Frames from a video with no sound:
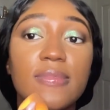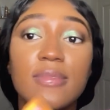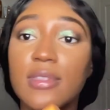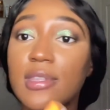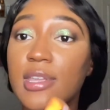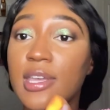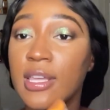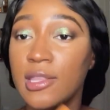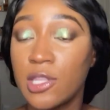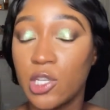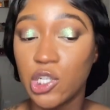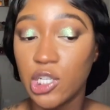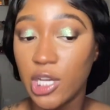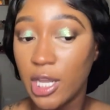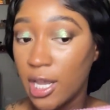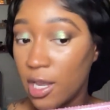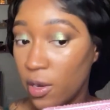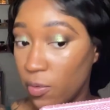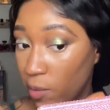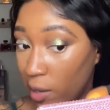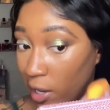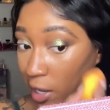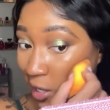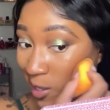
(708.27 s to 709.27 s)
And the
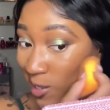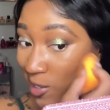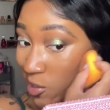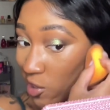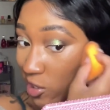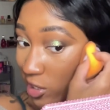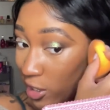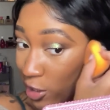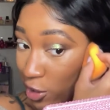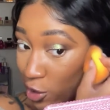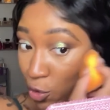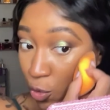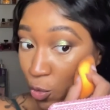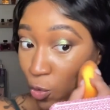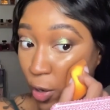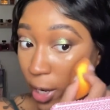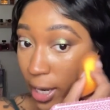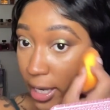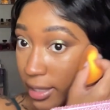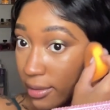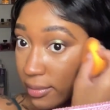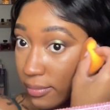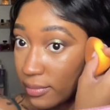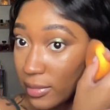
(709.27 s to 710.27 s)
shade range is
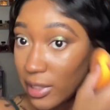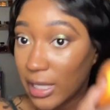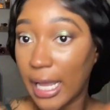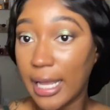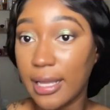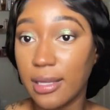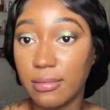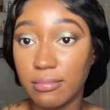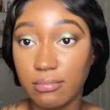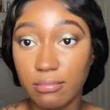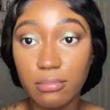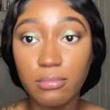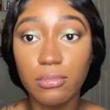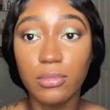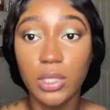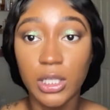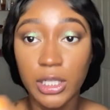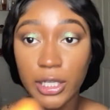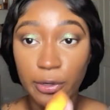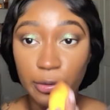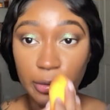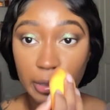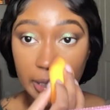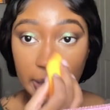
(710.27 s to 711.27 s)
great. Like
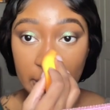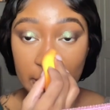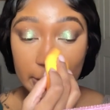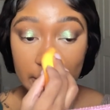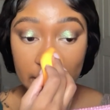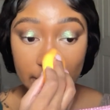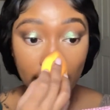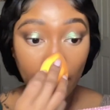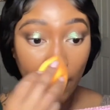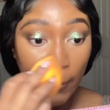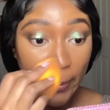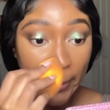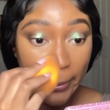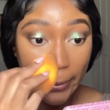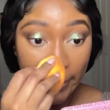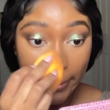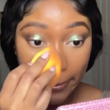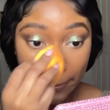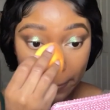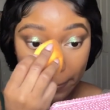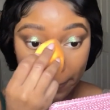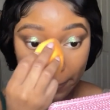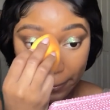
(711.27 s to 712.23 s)
literally, it's so good.